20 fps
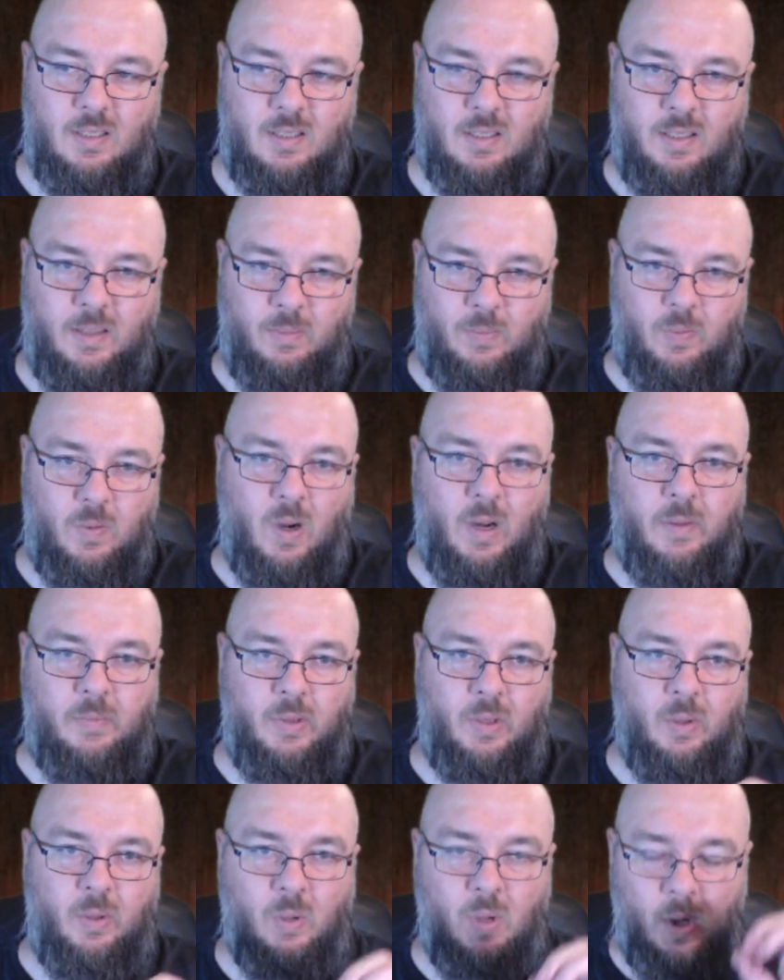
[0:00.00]
in front of
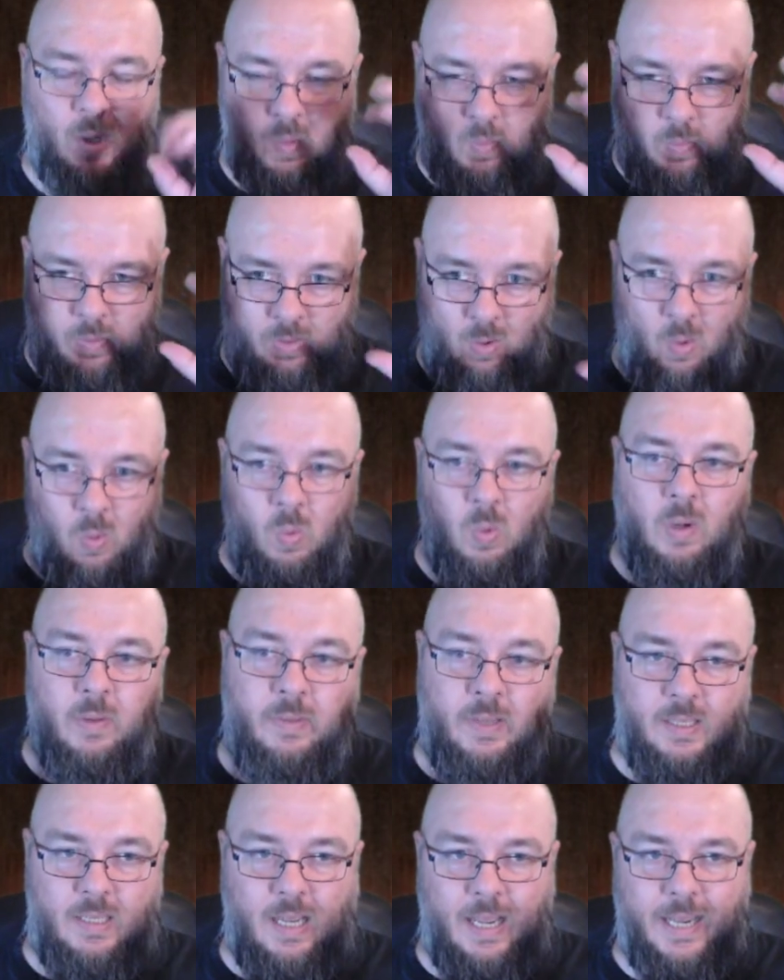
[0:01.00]
you with all of
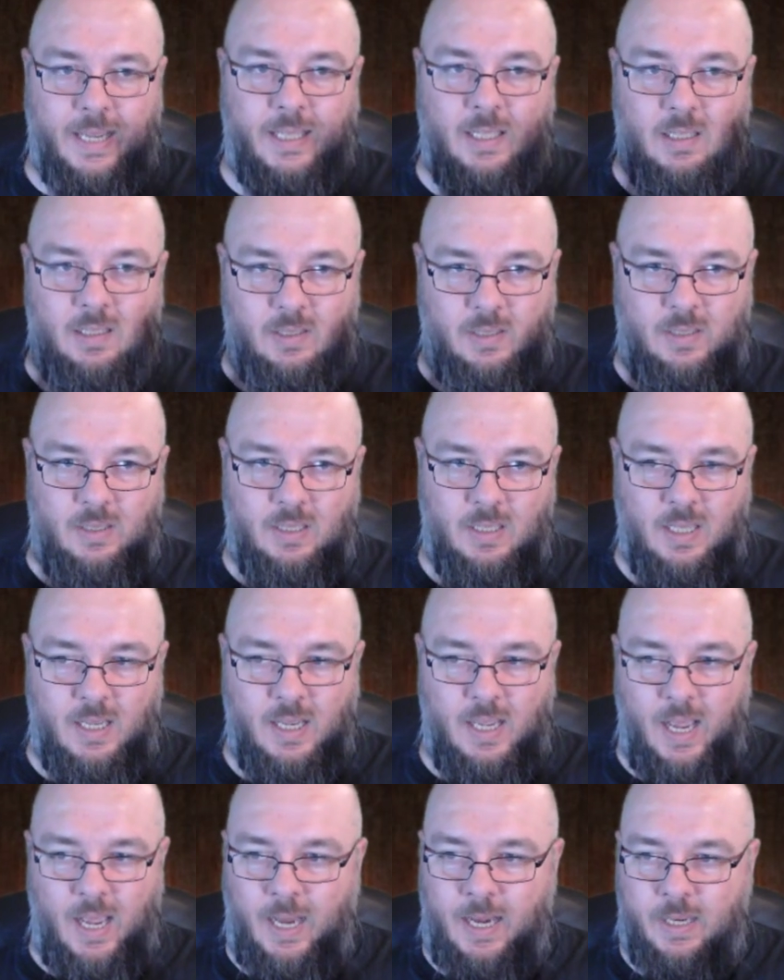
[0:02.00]
its handlers,
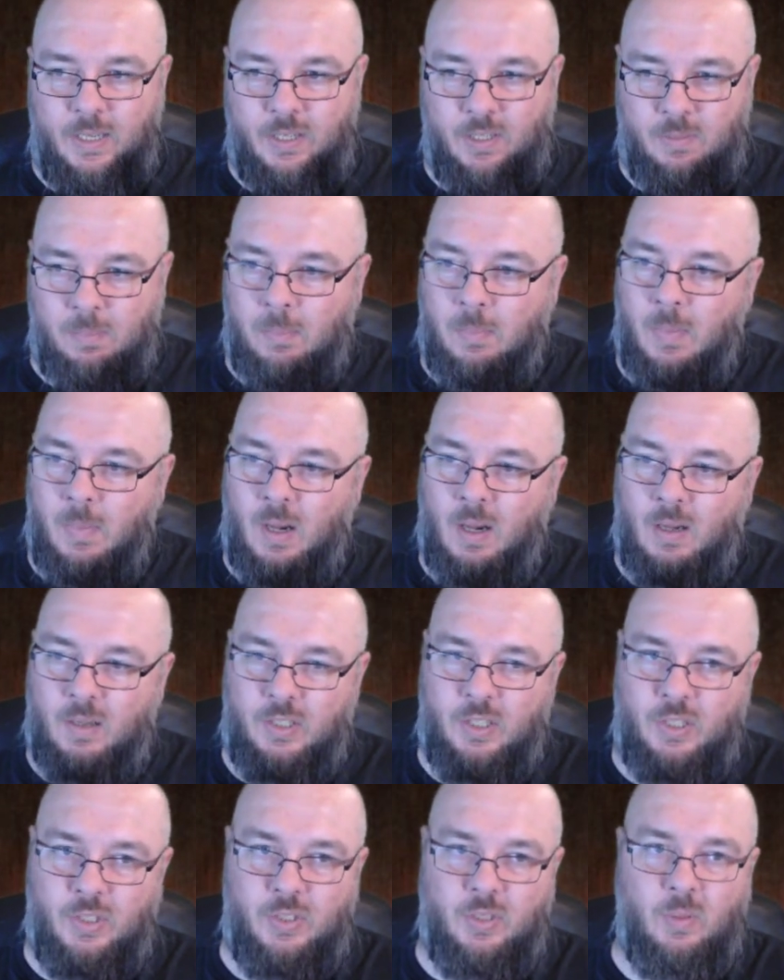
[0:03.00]
and it just
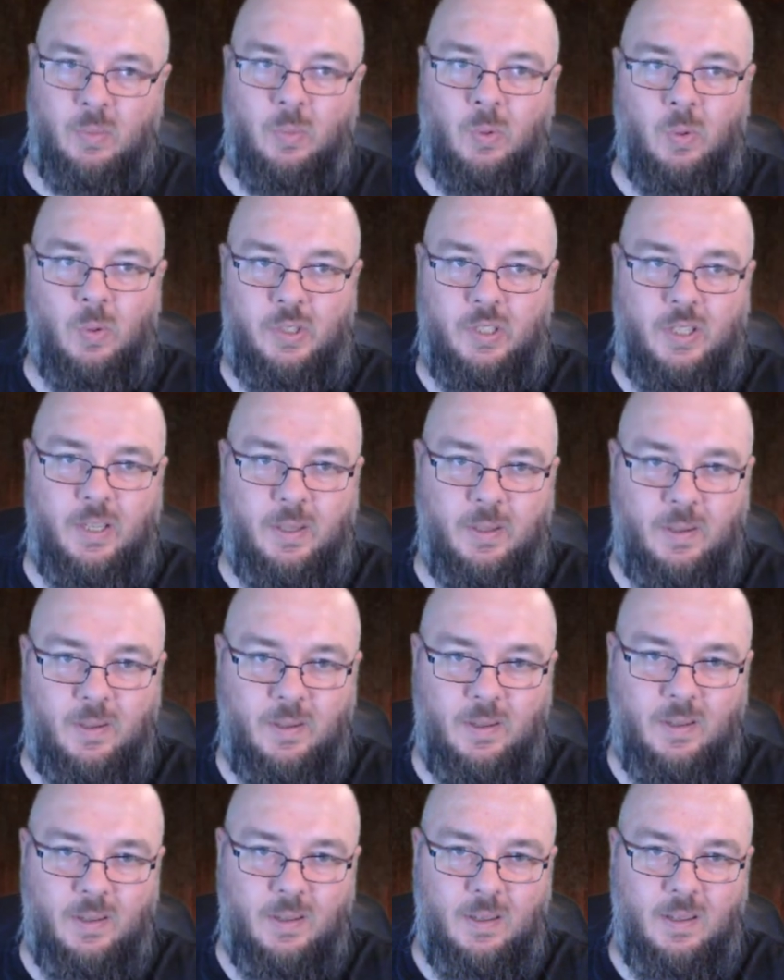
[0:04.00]
marches towards you,
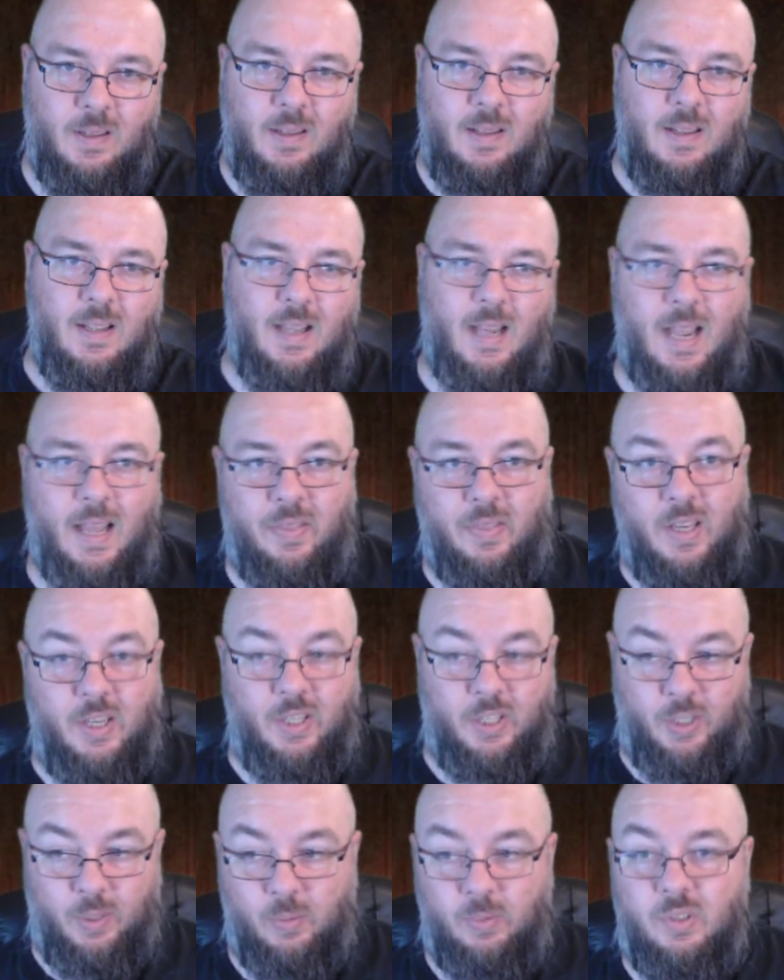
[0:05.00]
and then
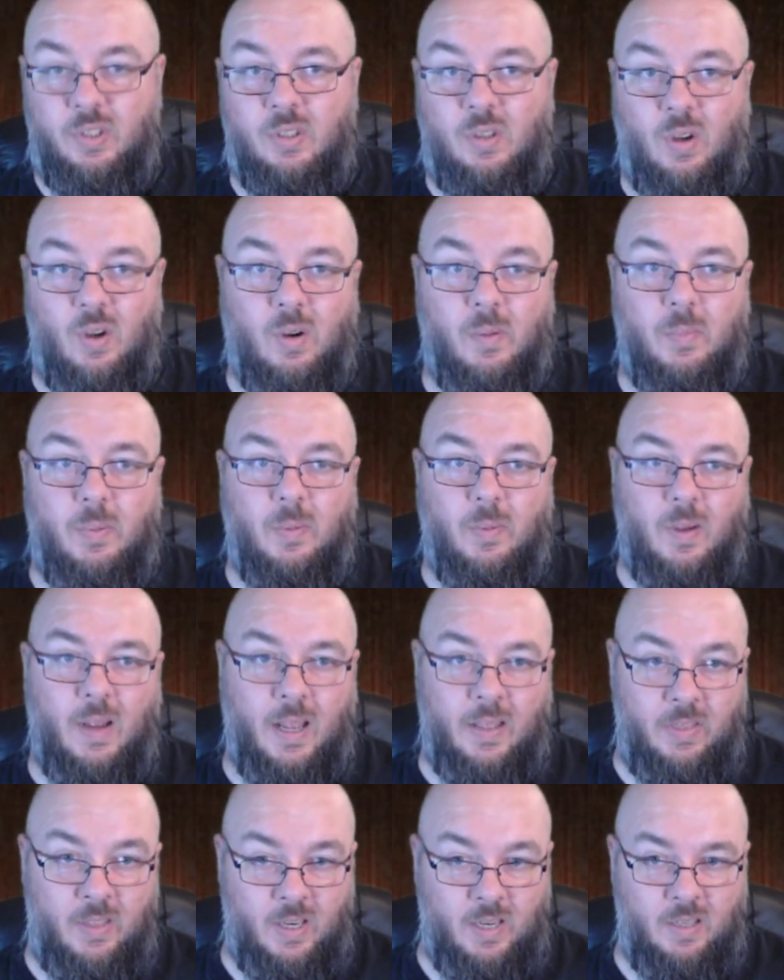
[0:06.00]
you stop,
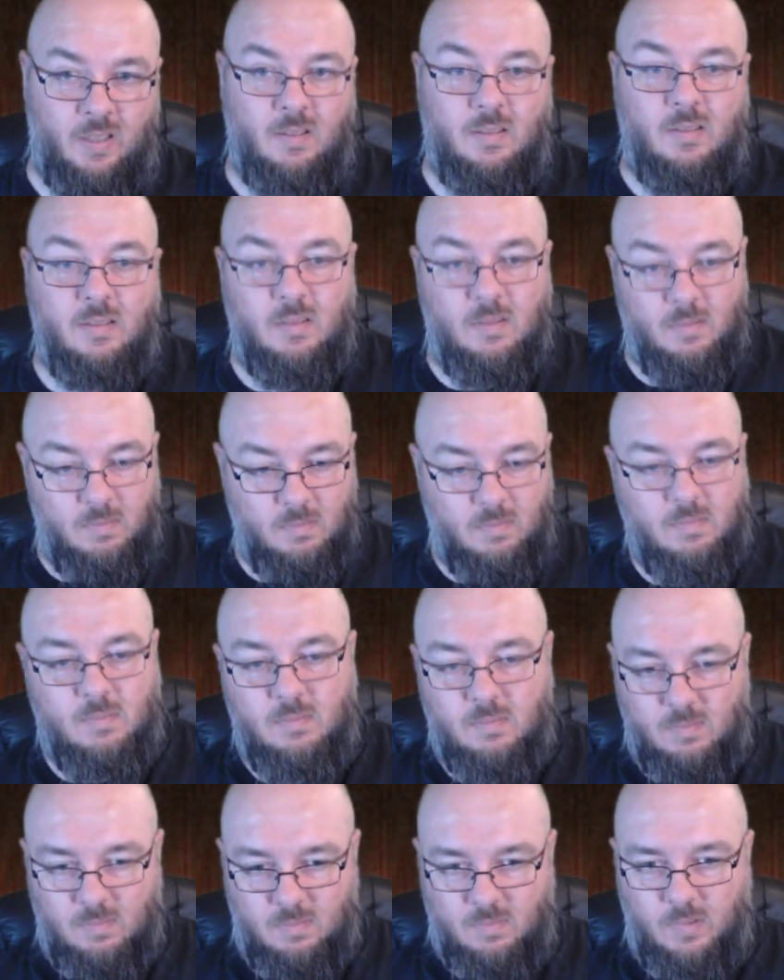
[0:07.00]
and then
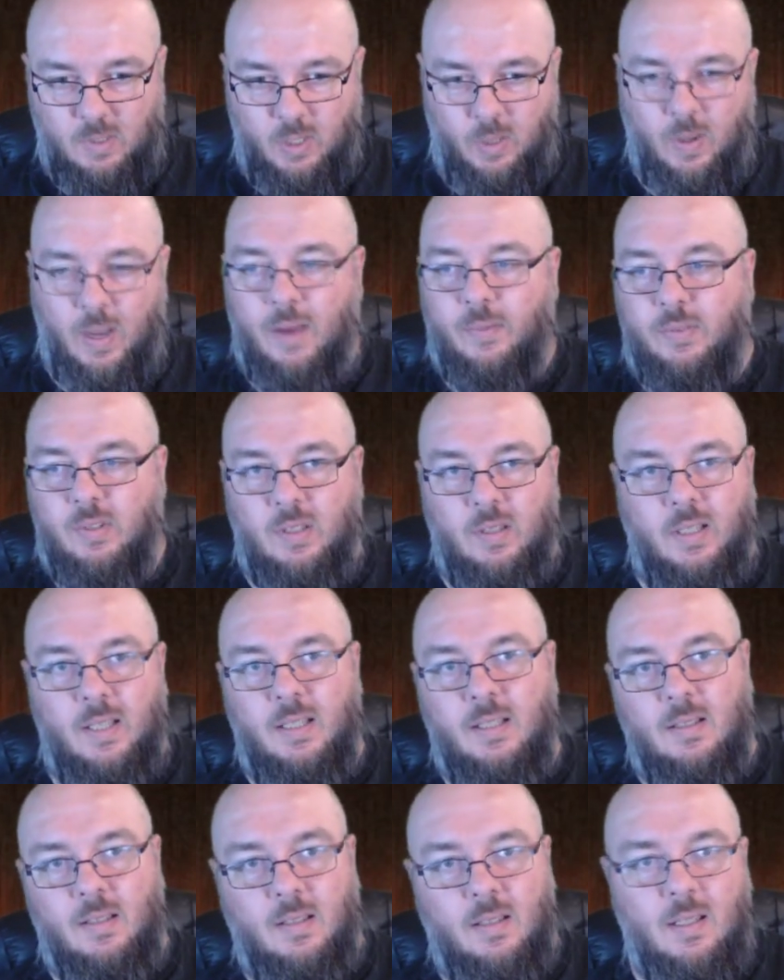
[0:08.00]
you have to
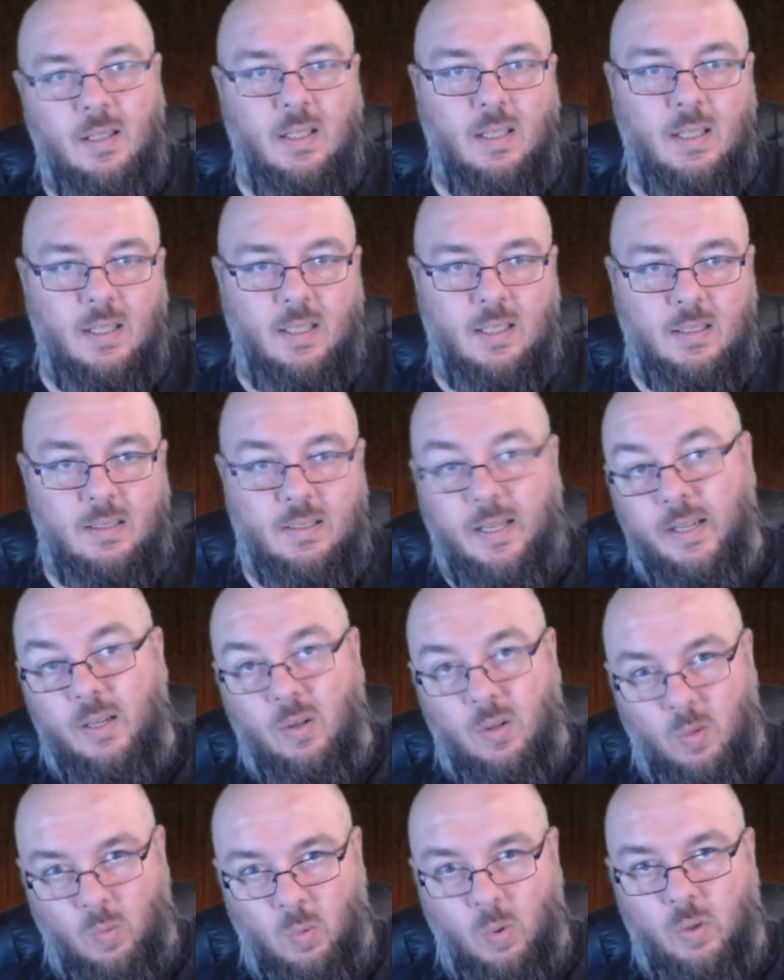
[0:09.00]
then take
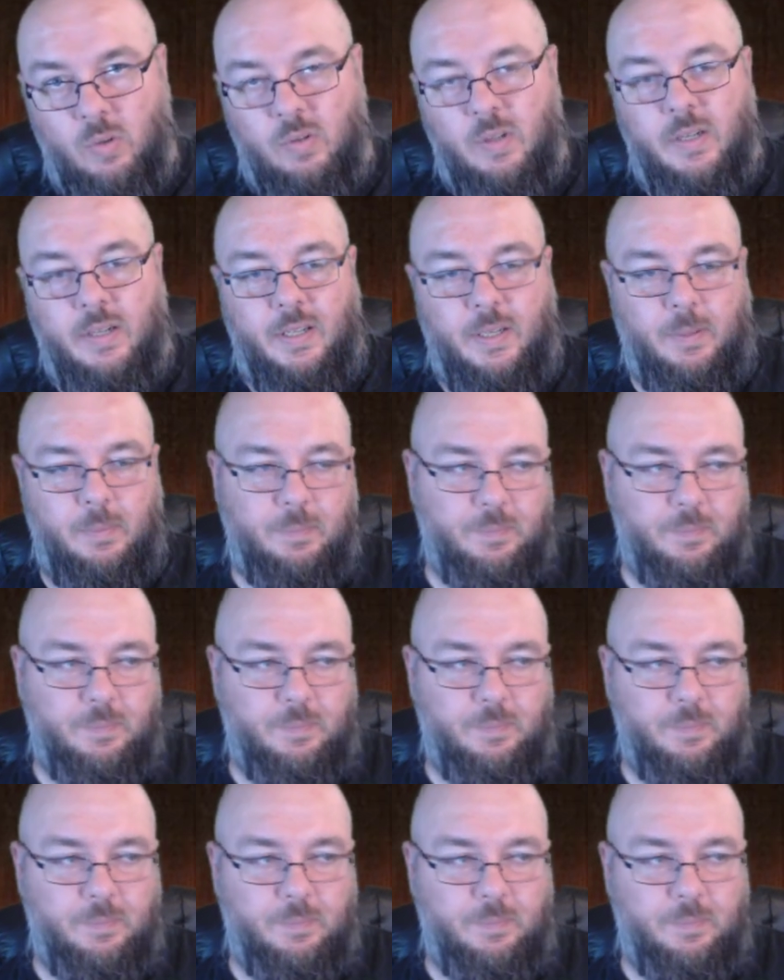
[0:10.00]
on a war rhino